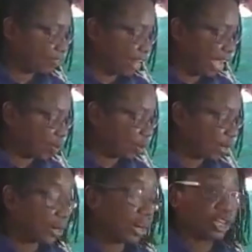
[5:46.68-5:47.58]

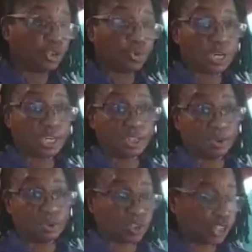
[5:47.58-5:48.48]
flour. You can
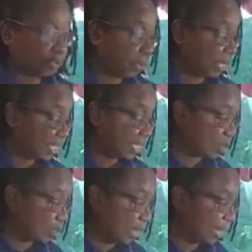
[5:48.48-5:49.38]
use chickpeas
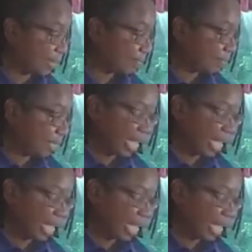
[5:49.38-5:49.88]
as well,